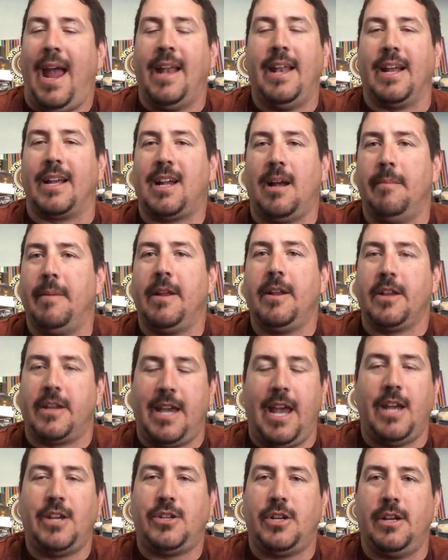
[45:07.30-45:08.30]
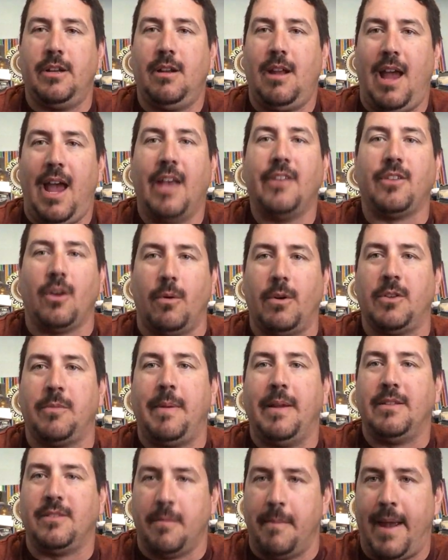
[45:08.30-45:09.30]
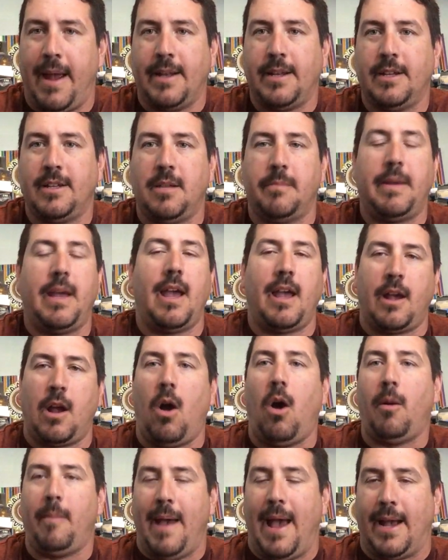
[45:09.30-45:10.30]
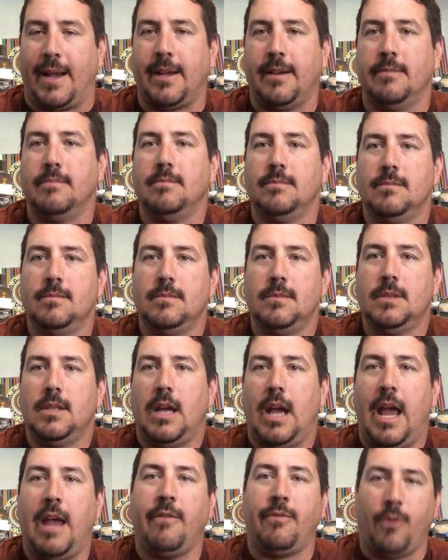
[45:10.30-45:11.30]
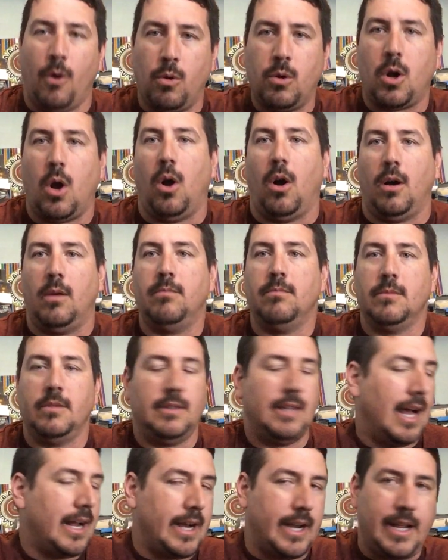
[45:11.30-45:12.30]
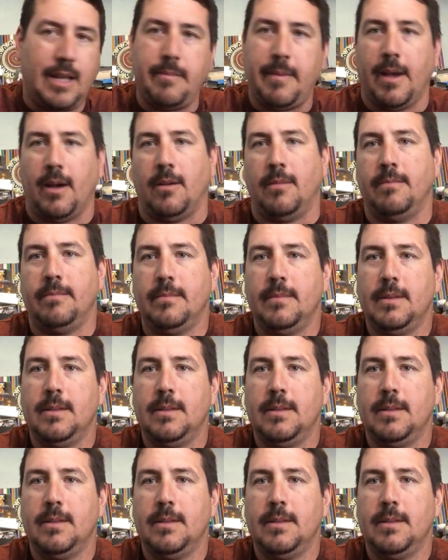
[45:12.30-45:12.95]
And the communication has always been demanded to be a callback, a phone call, not an email.